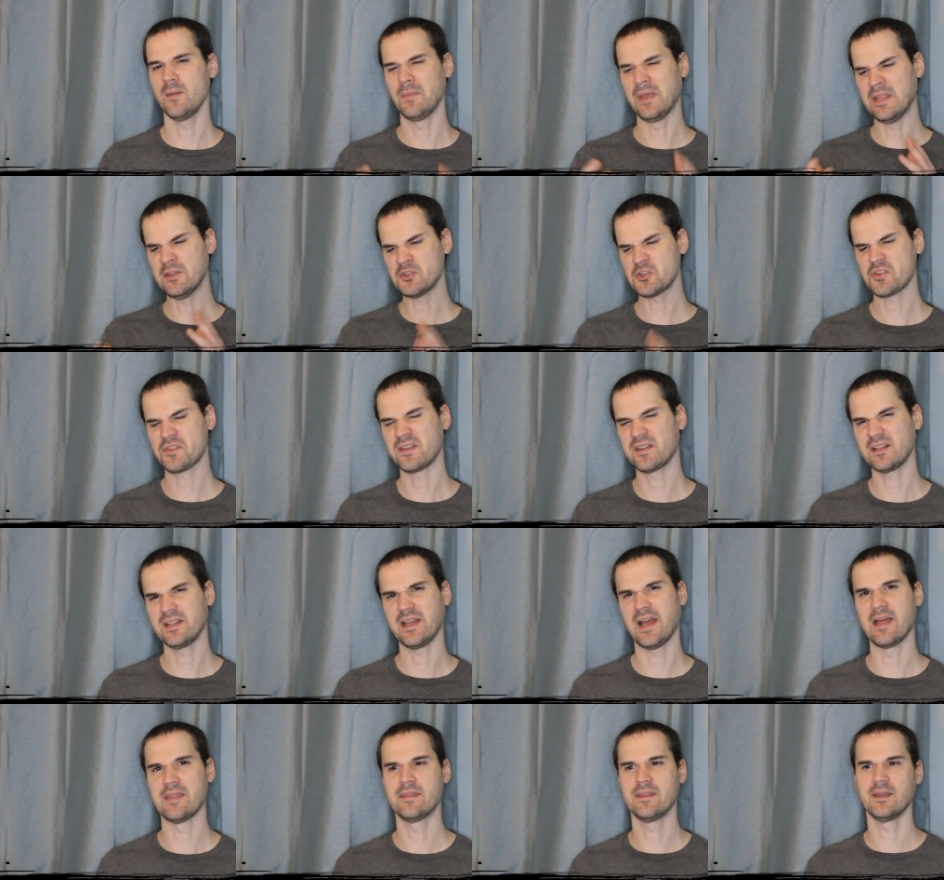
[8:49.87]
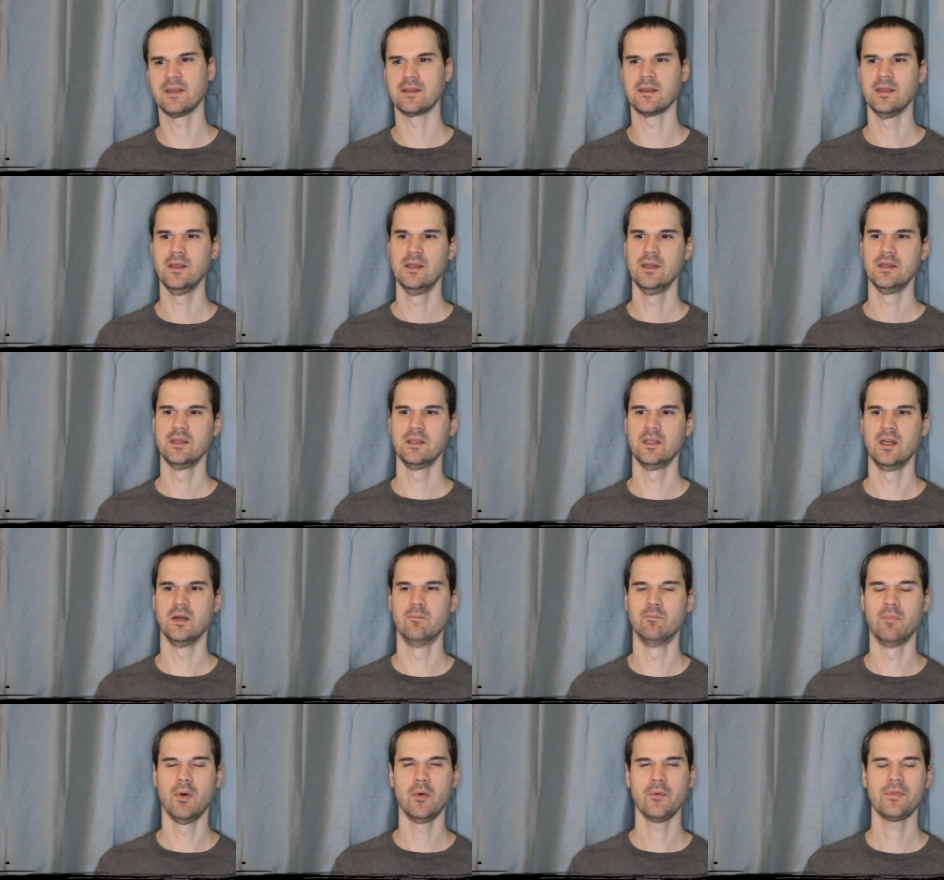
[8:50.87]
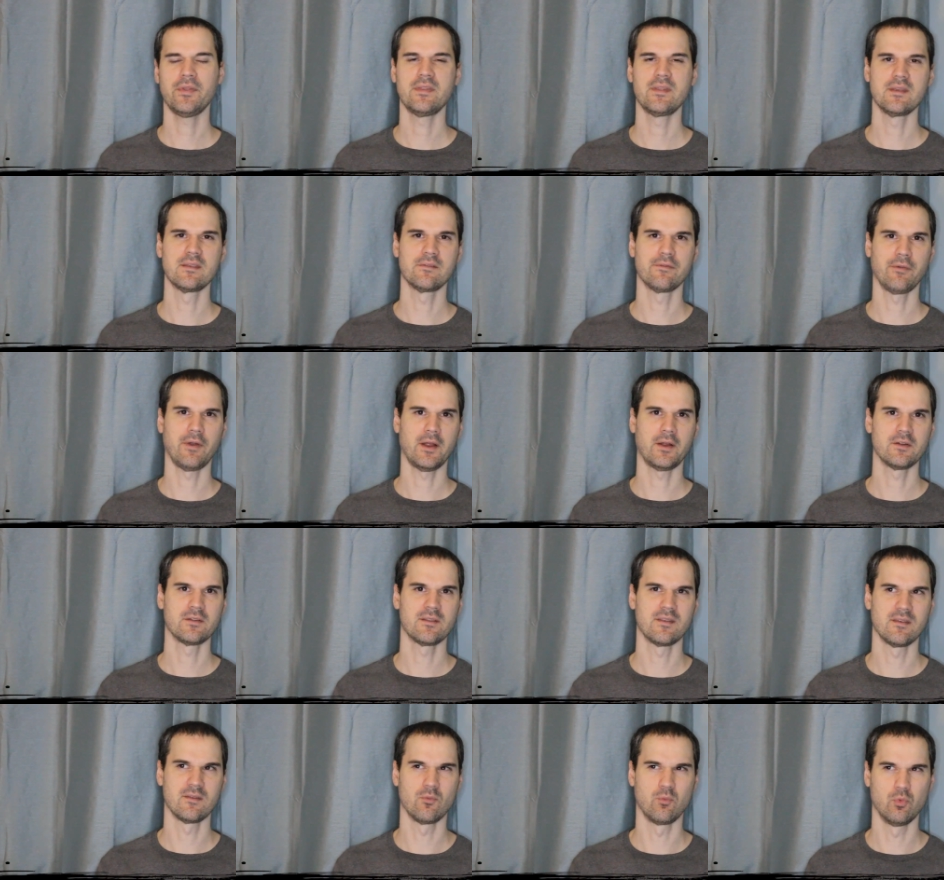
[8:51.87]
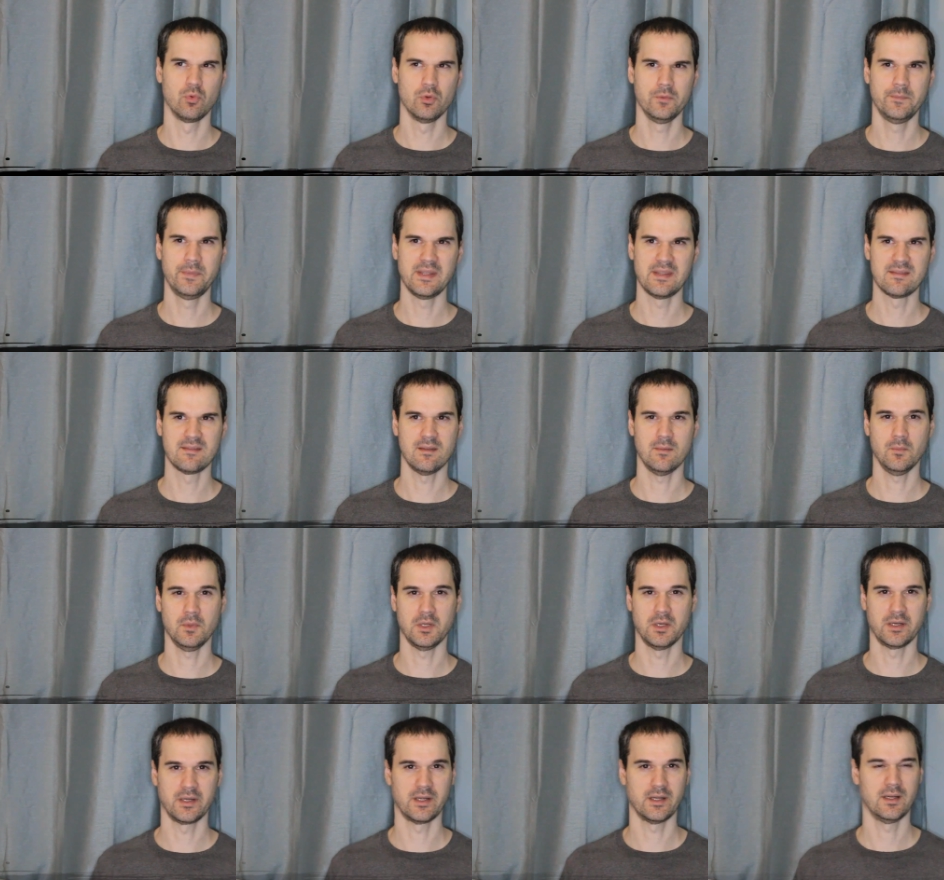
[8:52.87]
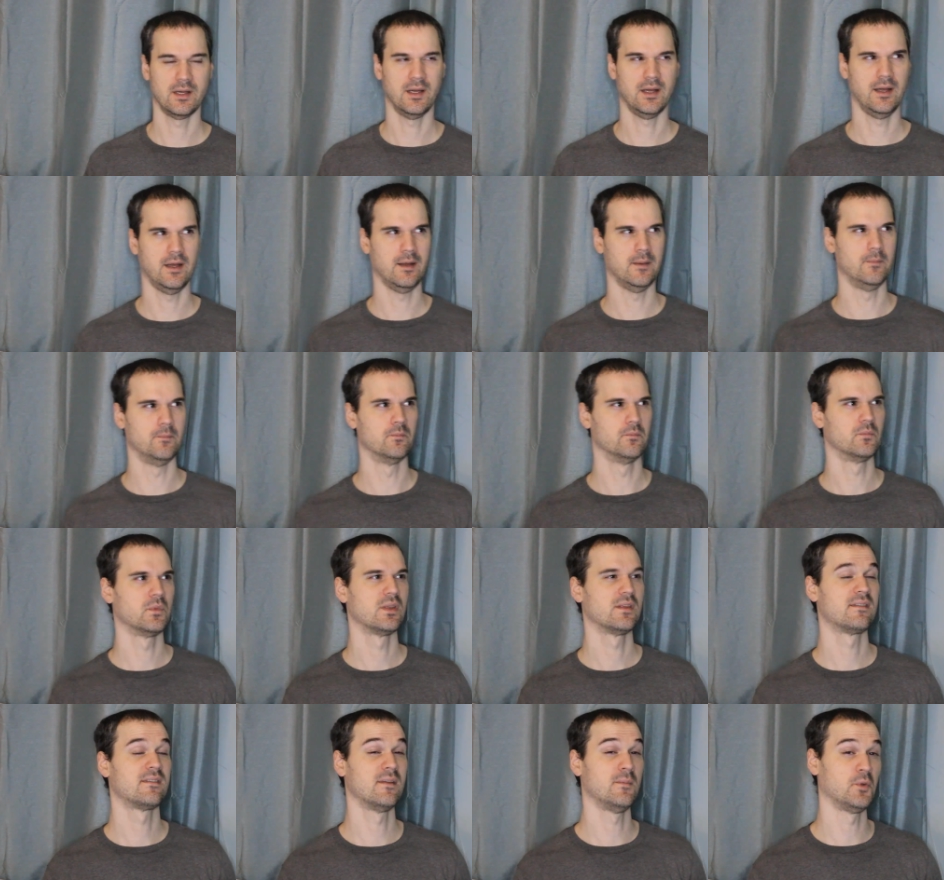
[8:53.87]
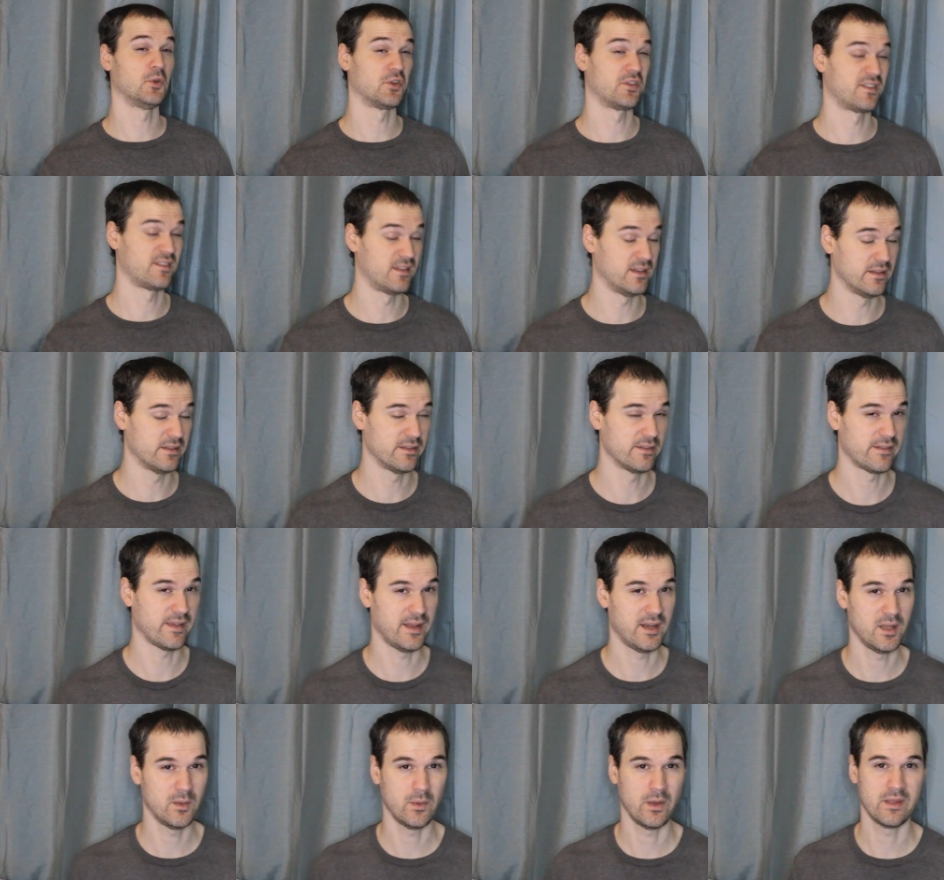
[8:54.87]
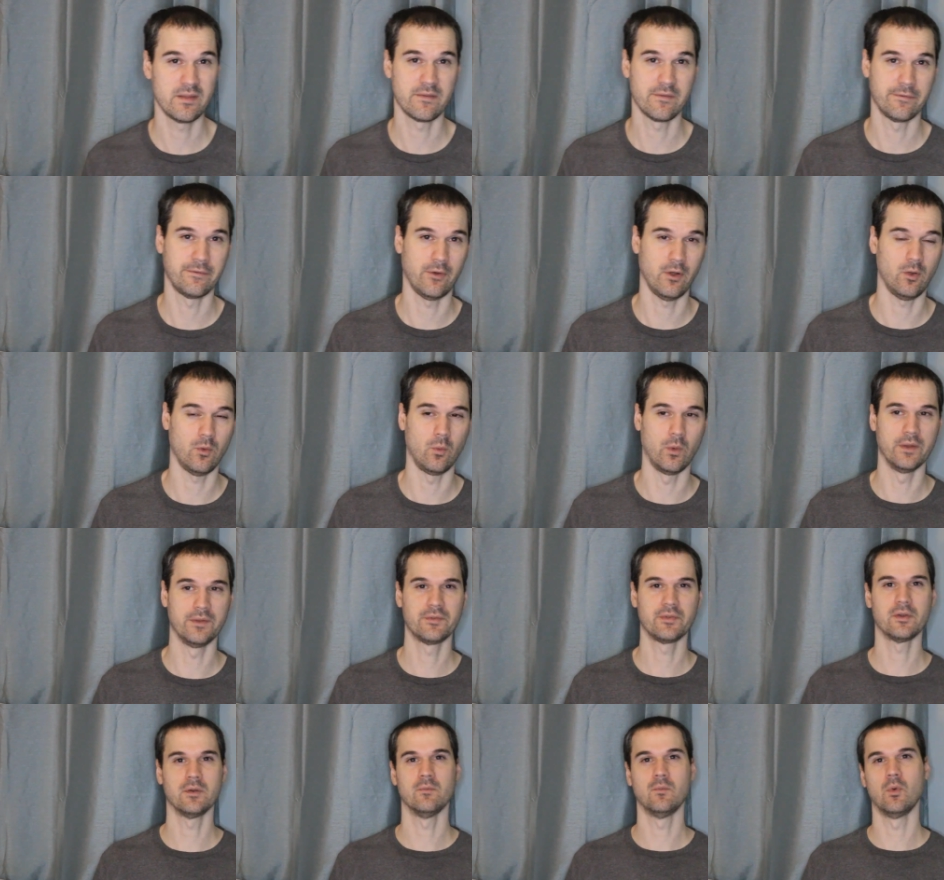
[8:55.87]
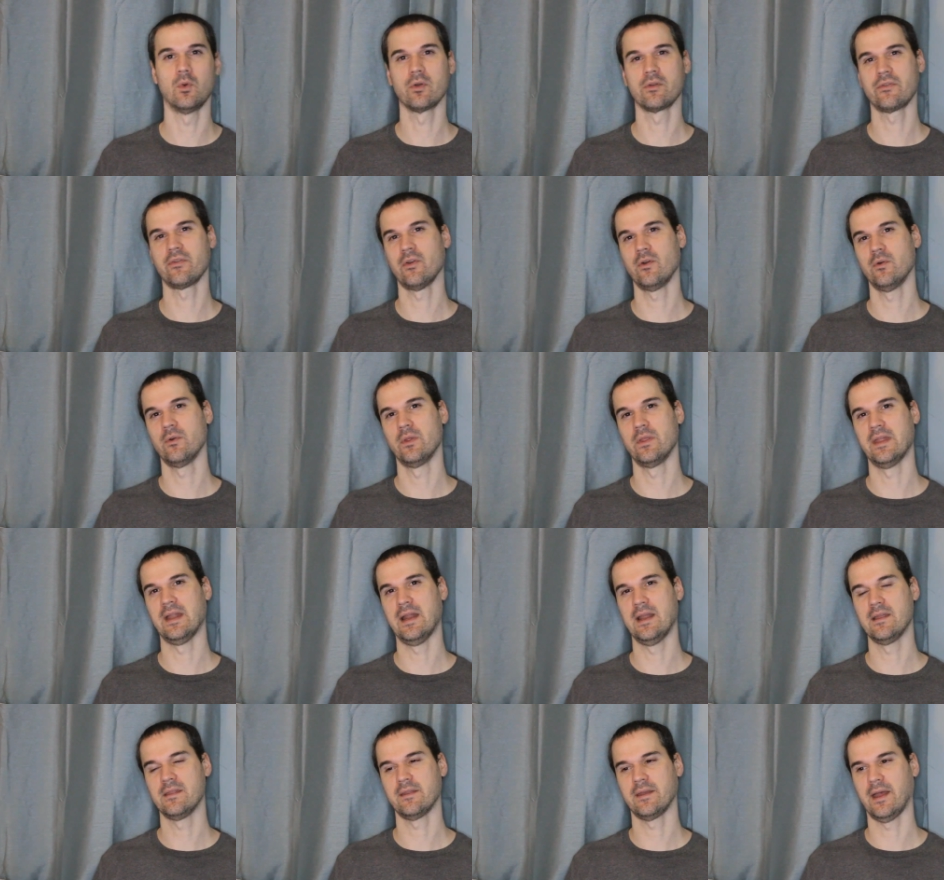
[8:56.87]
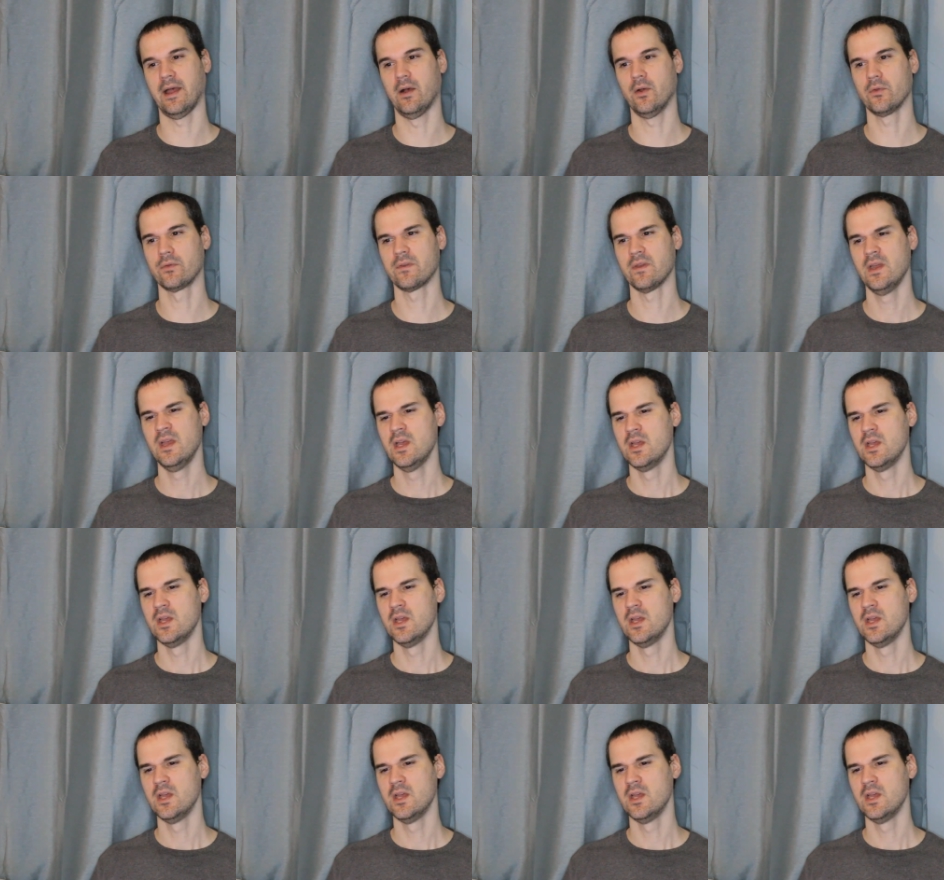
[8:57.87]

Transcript: Interestingly, I think, you know, both of these fragrances would be similar seasons anyways, fall, winter, more so than anything else.